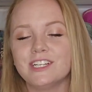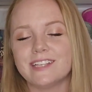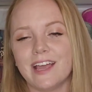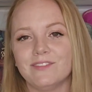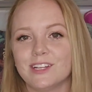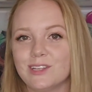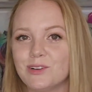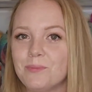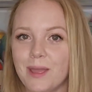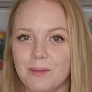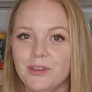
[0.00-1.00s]
She's having a
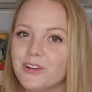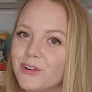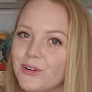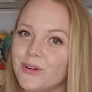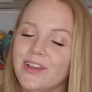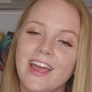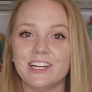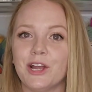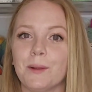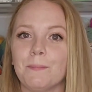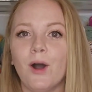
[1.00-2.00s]
little baby girl,
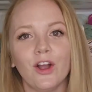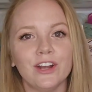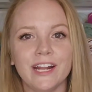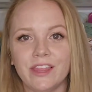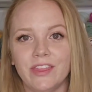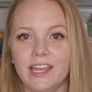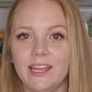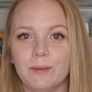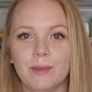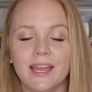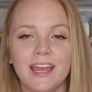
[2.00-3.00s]
and her party
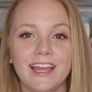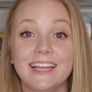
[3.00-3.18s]
theme